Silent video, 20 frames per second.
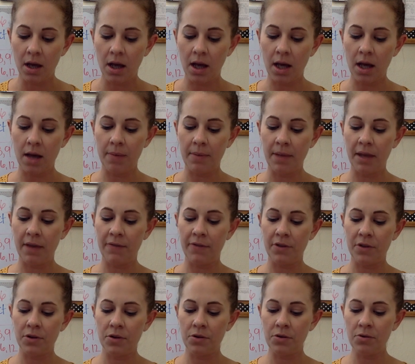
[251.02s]
If
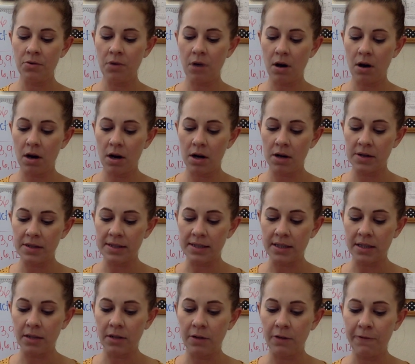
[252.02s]
you are
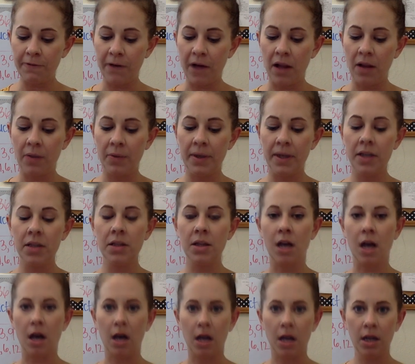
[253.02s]
still following
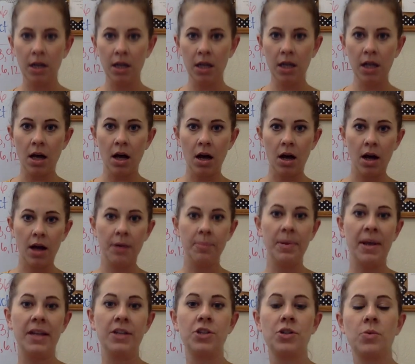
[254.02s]
along on
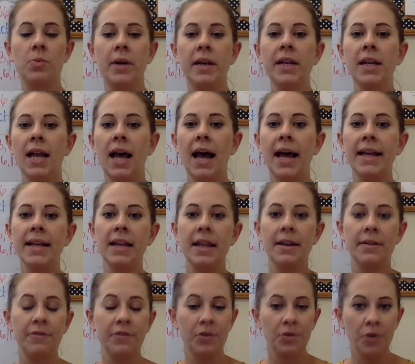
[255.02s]
page 29,
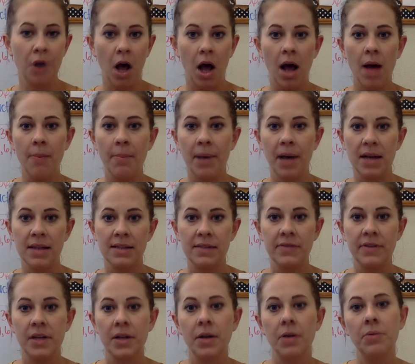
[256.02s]
and if you're not, pause the
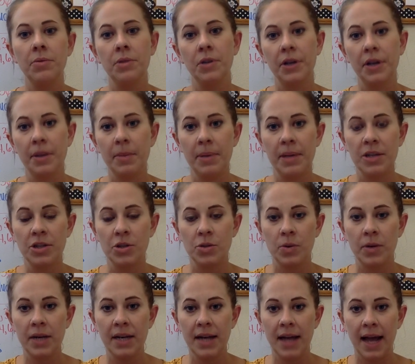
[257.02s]
video and look at page
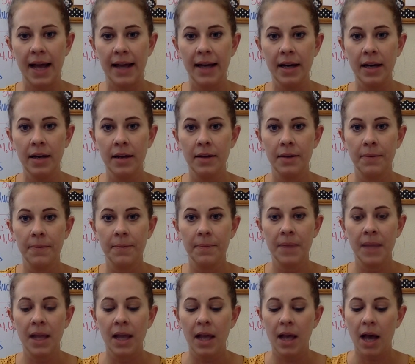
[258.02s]
29.
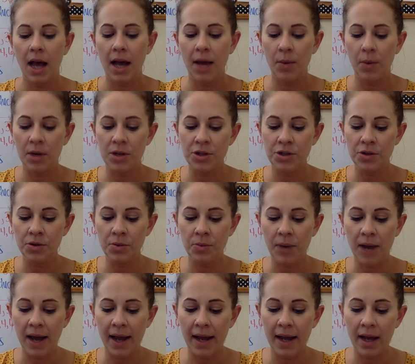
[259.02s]
I want you to
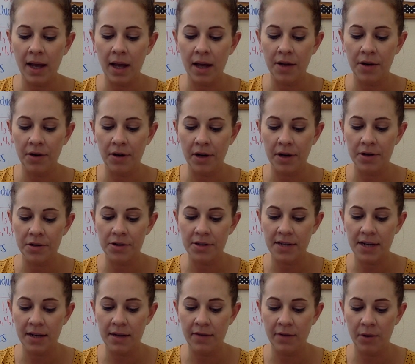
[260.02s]
write under
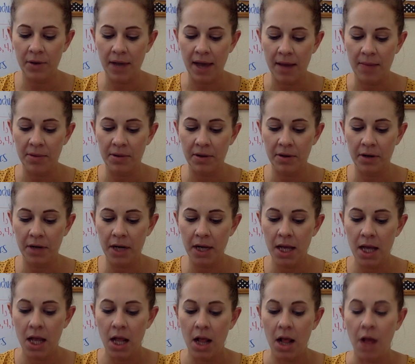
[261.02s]
understanding the vocabulary